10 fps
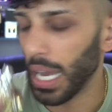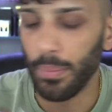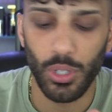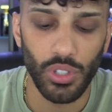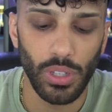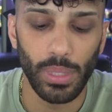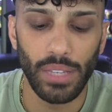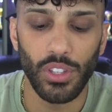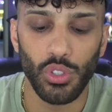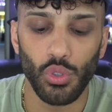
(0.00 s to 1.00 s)
I personally
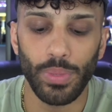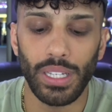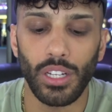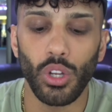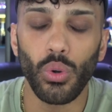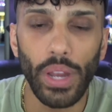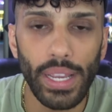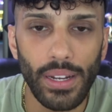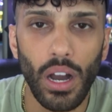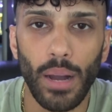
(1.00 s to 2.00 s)
believe this will be a
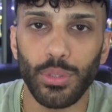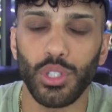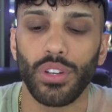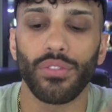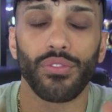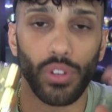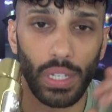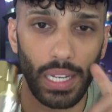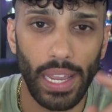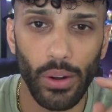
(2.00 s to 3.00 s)
great option for
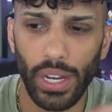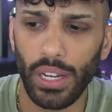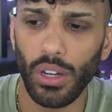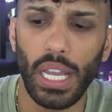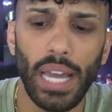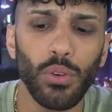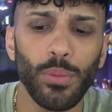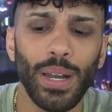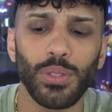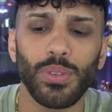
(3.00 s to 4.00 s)
layering. Kind of
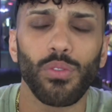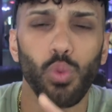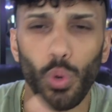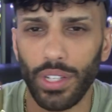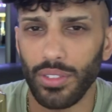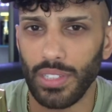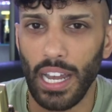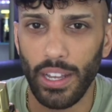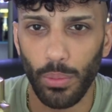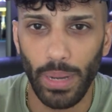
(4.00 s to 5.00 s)
reminds me of Woody
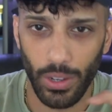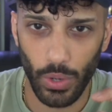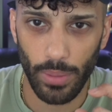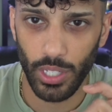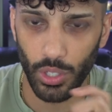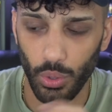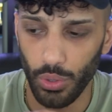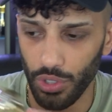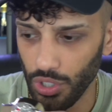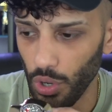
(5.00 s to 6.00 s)
Style by Arabian
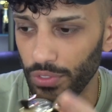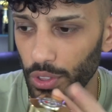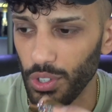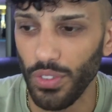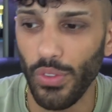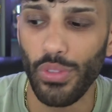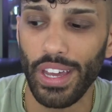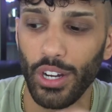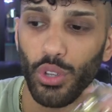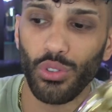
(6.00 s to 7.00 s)
Oud. So for those of you
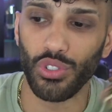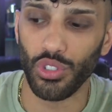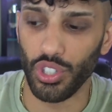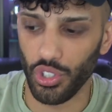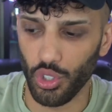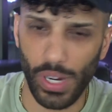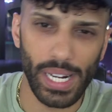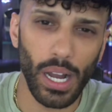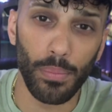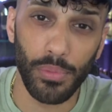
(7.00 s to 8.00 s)
that are used to just
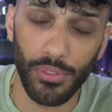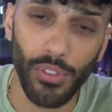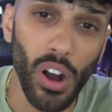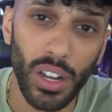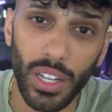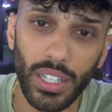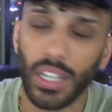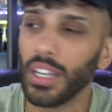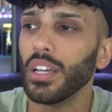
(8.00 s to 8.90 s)
straight up funk,